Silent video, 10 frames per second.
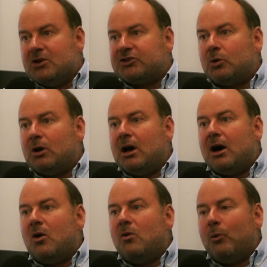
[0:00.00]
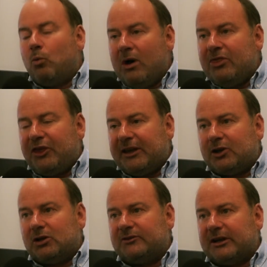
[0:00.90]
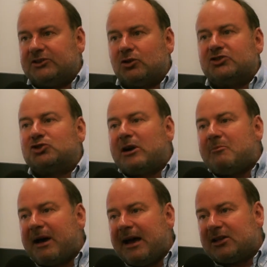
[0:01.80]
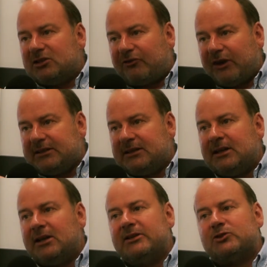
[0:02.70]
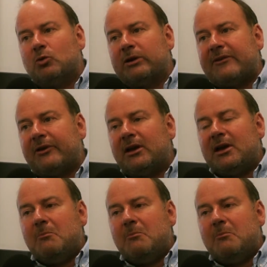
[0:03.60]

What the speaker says: So the one thing I could have done is gone straight back and defended it or whatever.